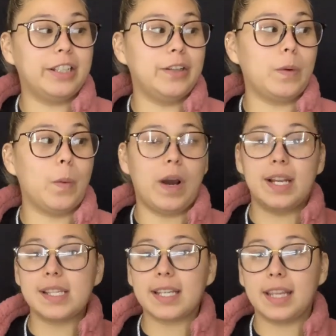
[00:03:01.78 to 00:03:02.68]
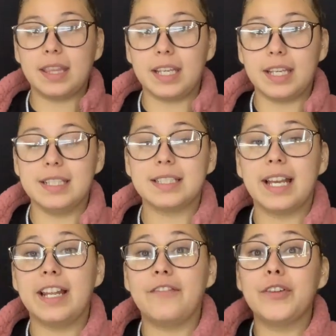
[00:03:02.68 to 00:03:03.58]
there wanted to get these,
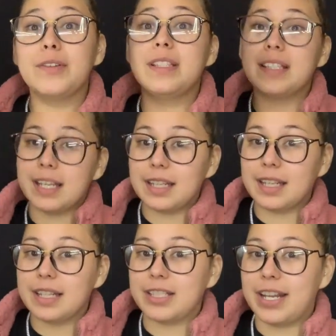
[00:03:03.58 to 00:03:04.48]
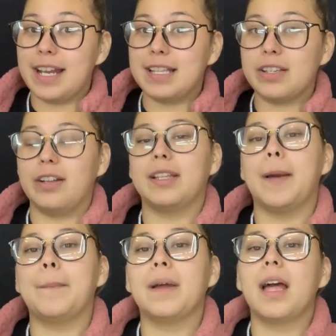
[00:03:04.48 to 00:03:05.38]
and if you did get your hands on
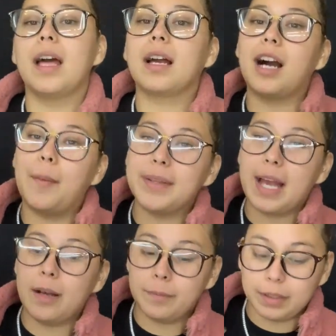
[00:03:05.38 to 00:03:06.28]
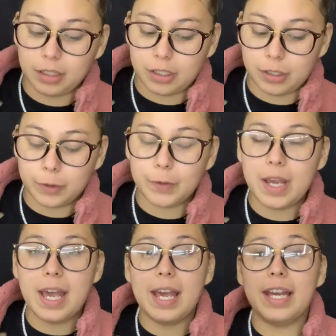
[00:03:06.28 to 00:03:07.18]
them, comment down below.
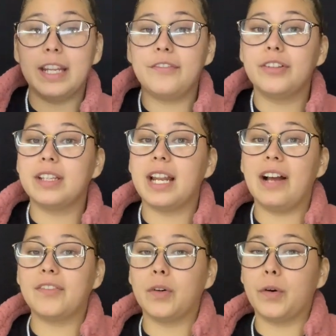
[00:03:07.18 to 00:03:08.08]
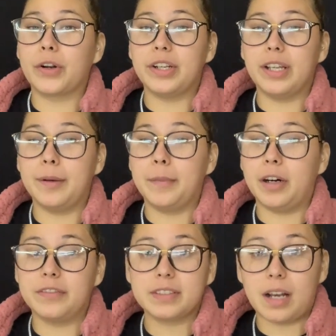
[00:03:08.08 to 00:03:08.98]
And if you did have to order them
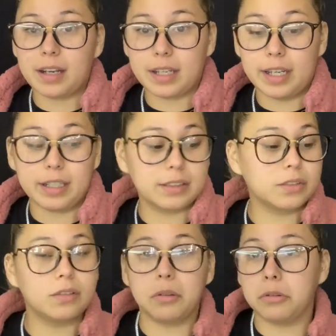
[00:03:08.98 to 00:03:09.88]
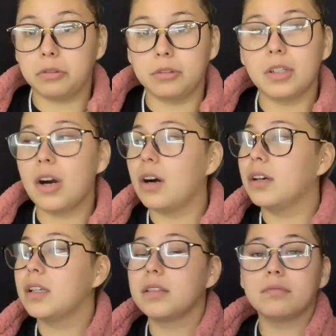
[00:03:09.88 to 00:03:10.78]
off StockX, go
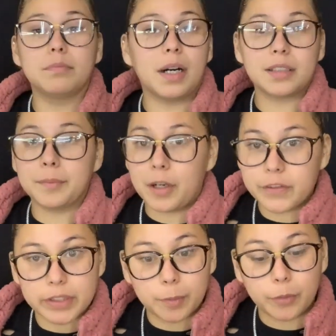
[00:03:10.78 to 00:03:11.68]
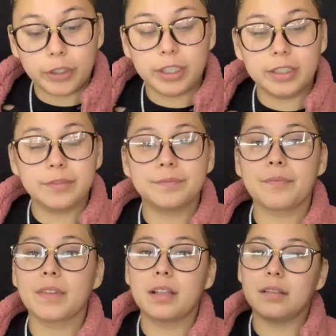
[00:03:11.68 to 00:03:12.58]
bought them off someone,
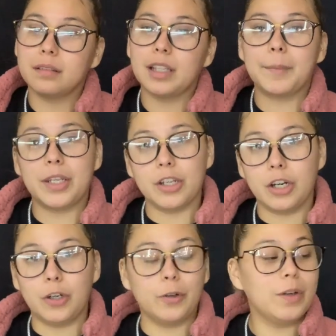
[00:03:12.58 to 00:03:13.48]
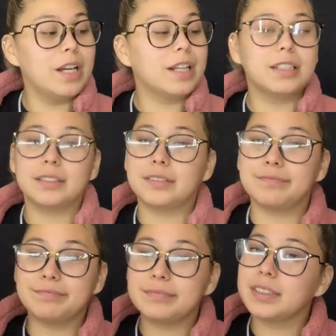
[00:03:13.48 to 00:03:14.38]
let me know, because
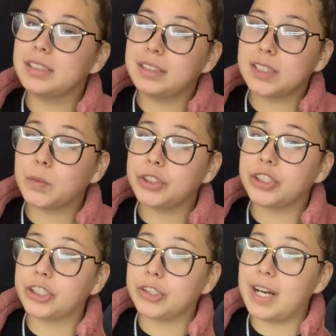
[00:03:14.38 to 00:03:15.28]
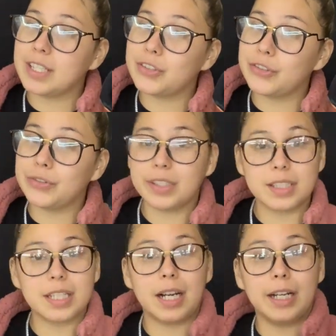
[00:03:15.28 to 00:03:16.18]
that's what your girl had to do this
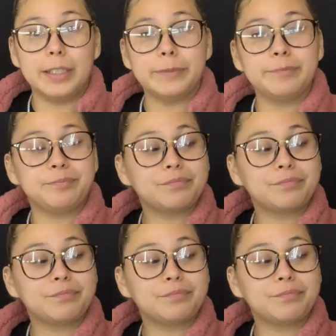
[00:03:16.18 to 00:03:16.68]
time.